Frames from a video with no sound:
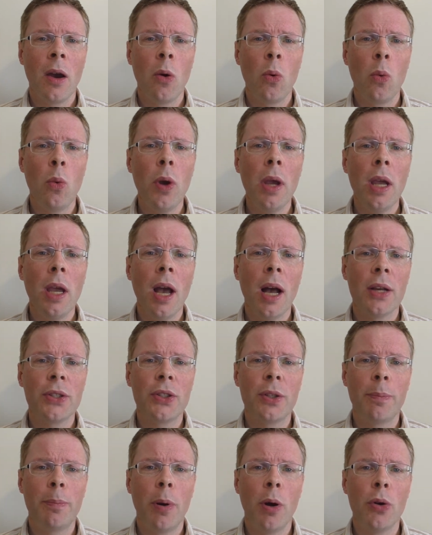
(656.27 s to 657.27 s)
we are
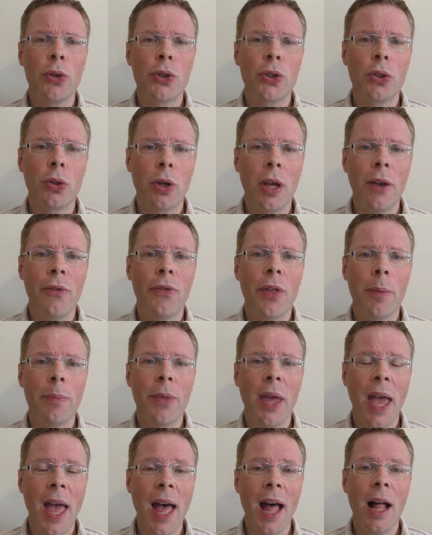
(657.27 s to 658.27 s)
supposed to give them
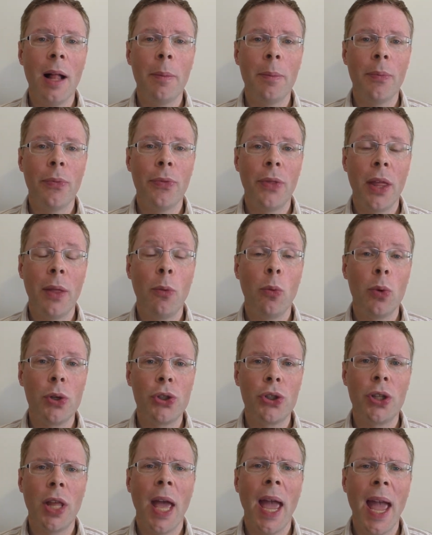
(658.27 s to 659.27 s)
the help
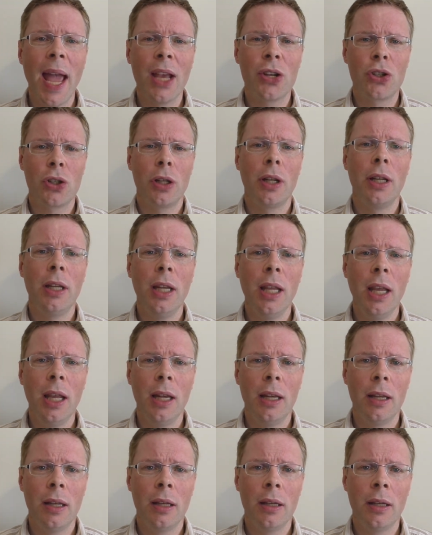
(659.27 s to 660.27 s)
which they actually
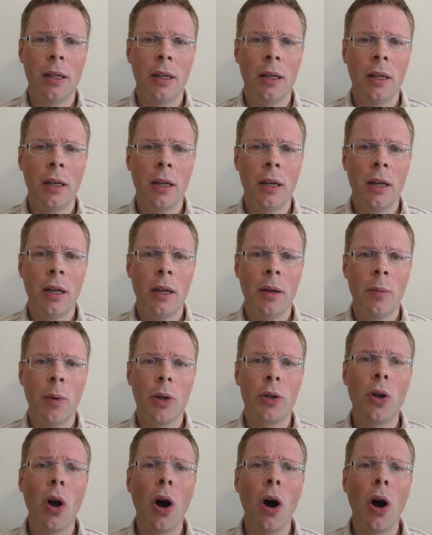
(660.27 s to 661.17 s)
need, what